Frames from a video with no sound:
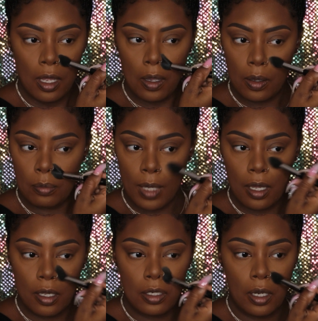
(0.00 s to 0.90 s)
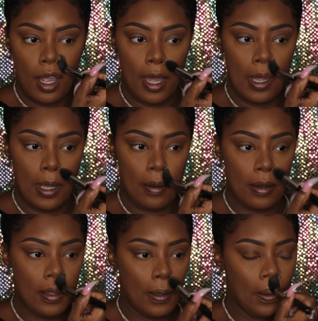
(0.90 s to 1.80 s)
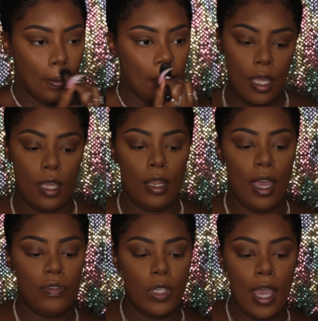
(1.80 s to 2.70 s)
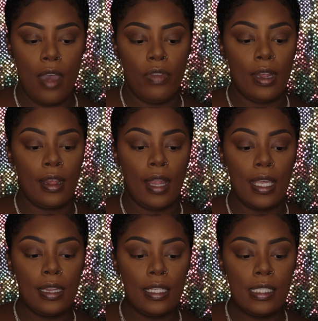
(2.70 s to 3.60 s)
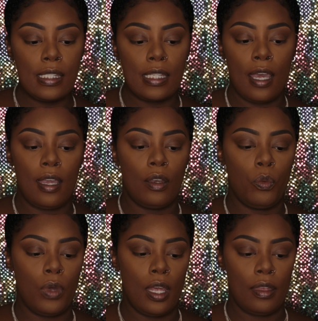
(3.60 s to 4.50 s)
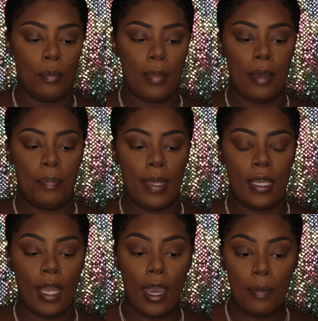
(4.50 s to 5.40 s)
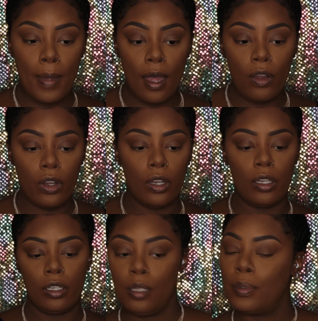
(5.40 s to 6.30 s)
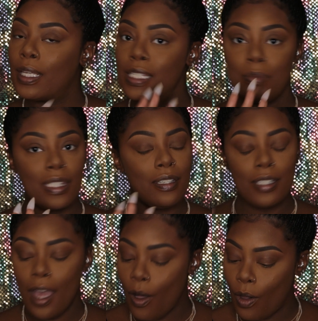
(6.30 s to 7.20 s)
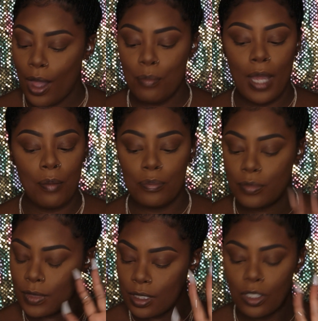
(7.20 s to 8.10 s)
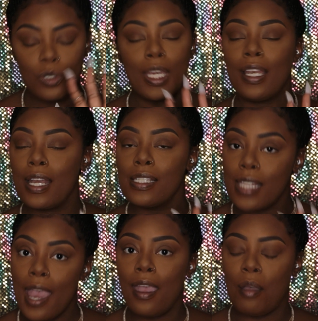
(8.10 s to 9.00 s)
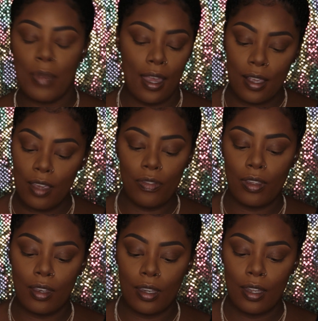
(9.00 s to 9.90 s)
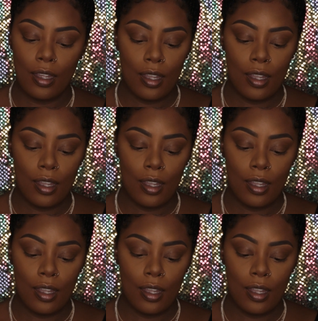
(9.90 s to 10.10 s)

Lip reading: on my under eye area. And after I have it lightly set with my Ben Nye powder, because I'm still, y'all, you cannot say I'm not giving,